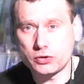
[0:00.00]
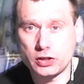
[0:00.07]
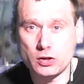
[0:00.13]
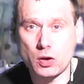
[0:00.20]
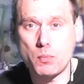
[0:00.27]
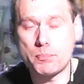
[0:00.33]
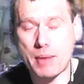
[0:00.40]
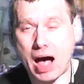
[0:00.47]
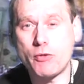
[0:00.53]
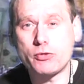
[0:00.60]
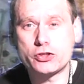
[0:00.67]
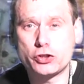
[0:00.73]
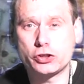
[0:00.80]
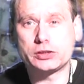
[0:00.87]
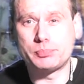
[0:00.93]
you know, Parrot
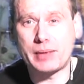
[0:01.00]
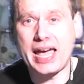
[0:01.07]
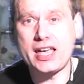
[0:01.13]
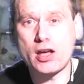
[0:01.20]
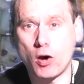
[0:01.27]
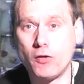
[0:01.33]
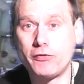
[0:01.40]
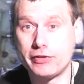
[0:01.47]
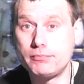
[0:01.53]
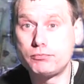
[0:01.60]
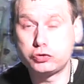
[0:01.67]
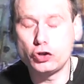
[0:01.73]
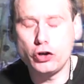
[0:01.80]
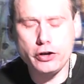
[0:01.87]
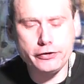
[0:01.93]
just may have
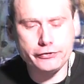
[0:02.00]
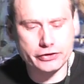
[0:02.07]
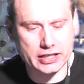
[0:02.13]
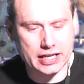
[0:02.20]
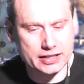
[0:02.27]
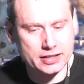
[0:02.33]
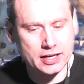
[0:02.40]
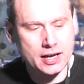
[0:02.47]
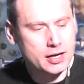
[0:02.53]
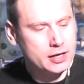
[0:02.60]
improved it.